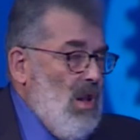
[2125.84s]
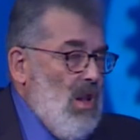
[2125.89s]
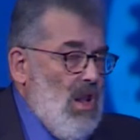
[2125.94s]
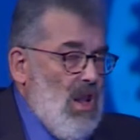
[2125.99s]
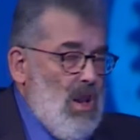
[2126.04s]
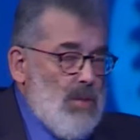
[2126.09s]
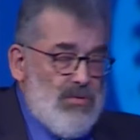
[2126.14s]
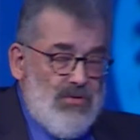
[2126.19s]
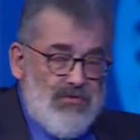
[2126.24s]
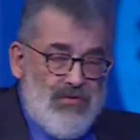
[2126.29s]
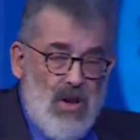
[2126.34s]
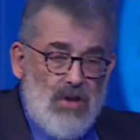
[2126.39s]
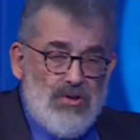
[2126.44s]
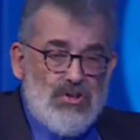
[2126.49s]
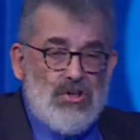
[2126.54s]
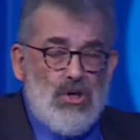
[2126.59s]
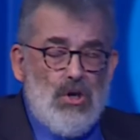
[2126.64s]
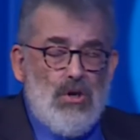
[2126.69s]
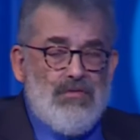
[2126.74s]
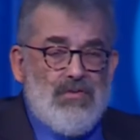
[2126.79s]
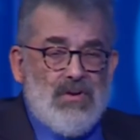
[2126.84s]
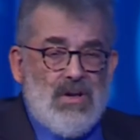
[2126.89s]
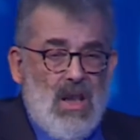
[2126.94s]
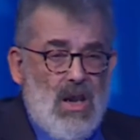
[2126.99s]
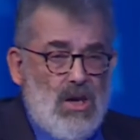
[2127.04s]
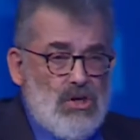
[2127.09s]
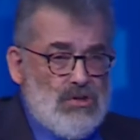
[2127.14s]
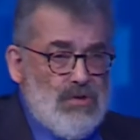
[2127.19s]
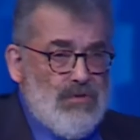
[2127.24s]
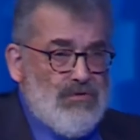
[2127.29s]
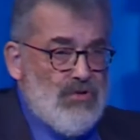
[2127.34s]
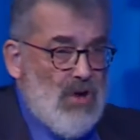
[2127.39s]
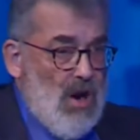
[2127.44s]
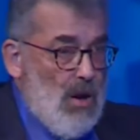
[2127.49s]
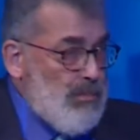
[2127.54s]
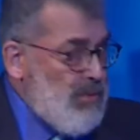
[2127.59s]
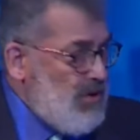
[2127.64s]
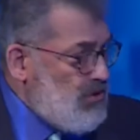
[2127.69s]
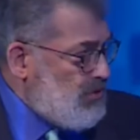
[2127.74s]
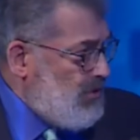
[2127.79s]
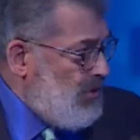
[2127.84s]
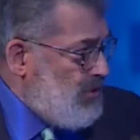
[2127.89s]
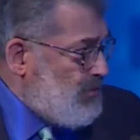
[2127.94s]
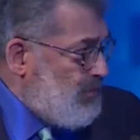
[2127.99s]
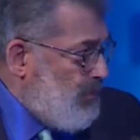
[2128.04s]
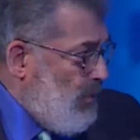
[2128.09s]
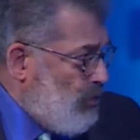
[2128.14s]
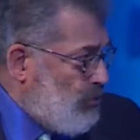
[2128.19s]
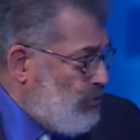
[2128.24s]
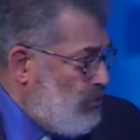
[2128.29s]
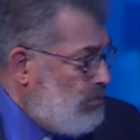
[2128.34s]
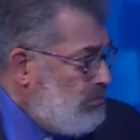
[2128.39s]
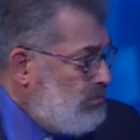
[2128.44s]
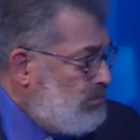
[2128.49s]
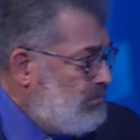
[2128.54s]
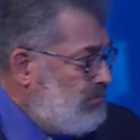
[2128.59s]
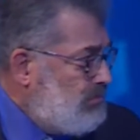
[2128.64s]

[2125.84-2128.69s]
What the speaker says: It provides a unification for our business model,